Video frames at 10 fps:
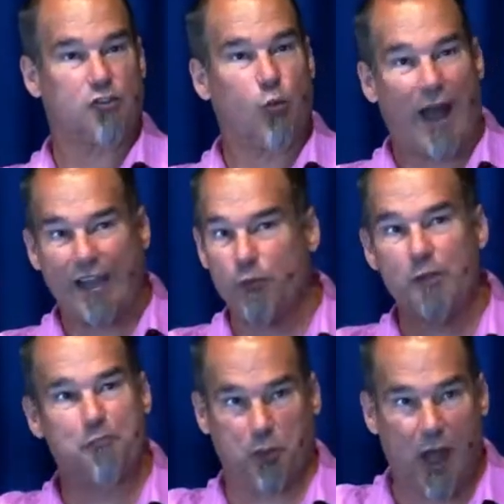Why do we
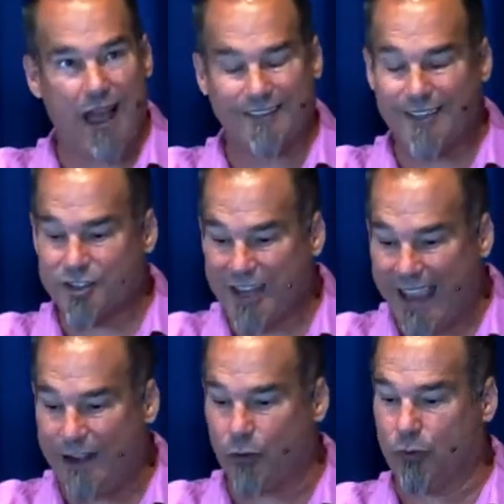block the
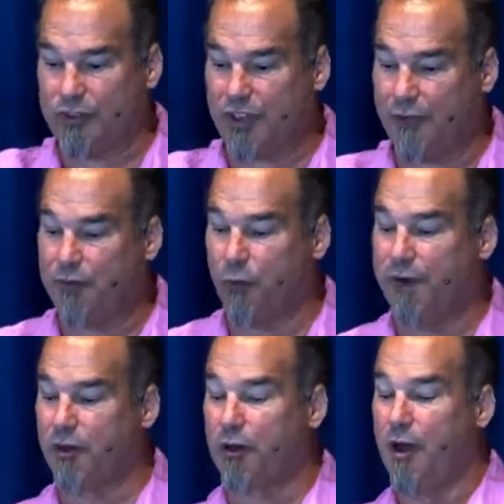channels of the
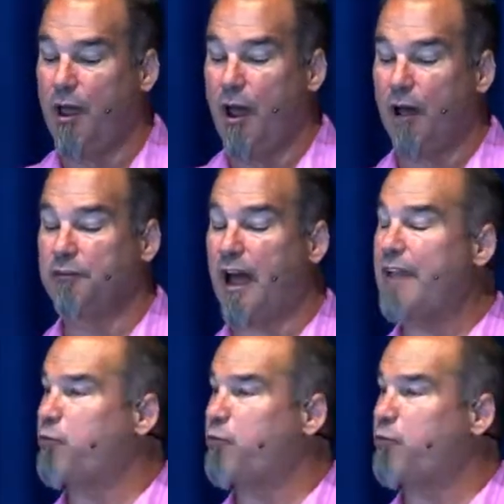river of life?